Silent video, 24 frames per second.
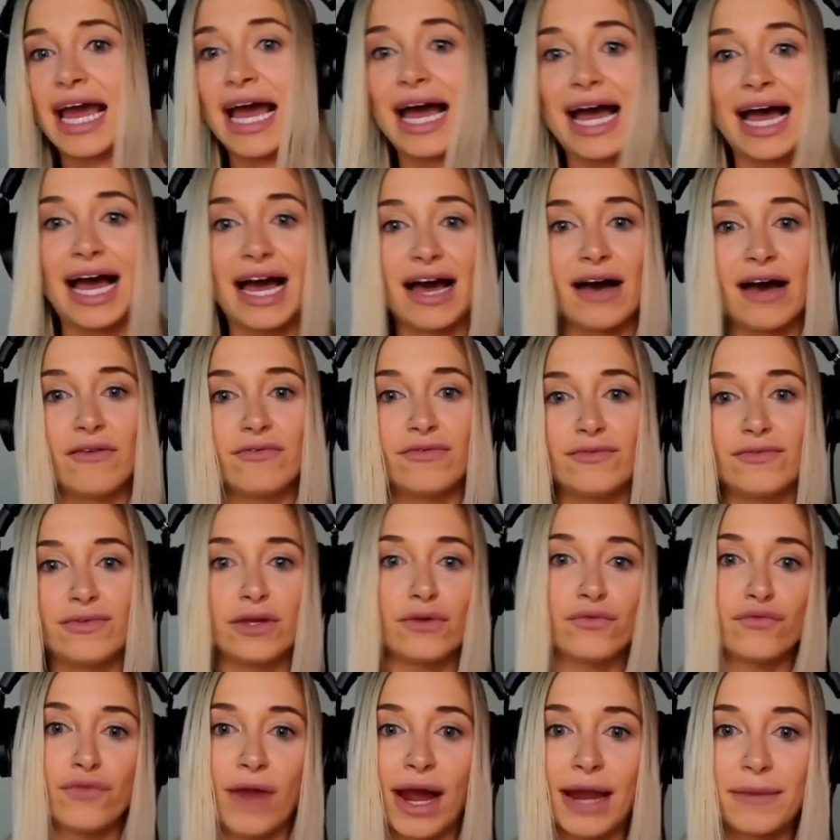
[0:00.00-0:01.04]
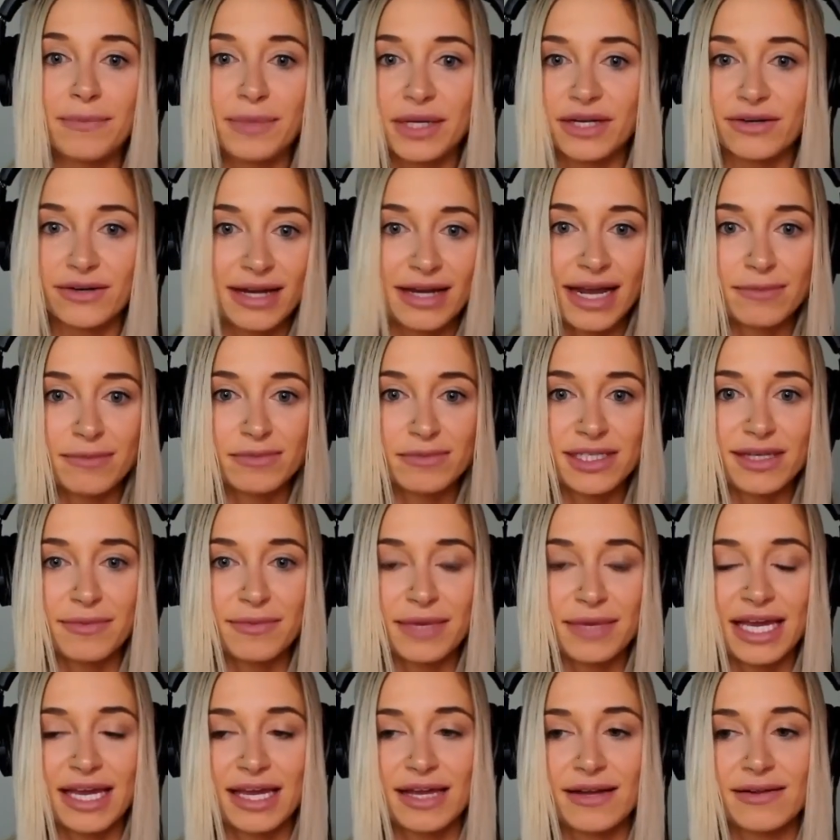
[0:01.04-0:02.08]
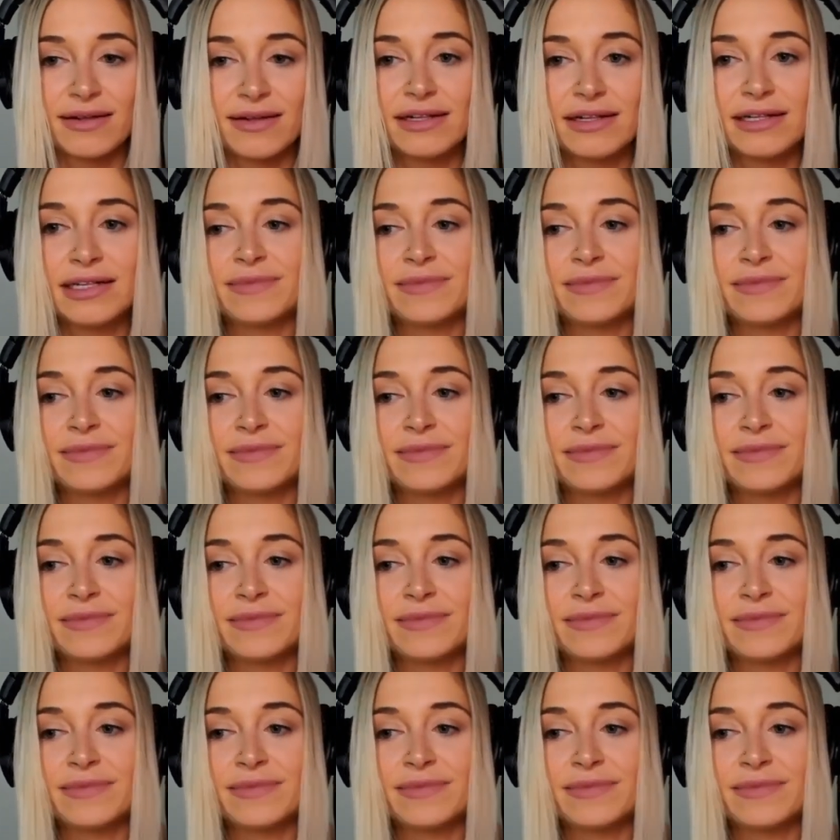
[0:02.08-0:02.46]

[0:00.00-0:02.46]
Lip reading: have the Redbeard name to me,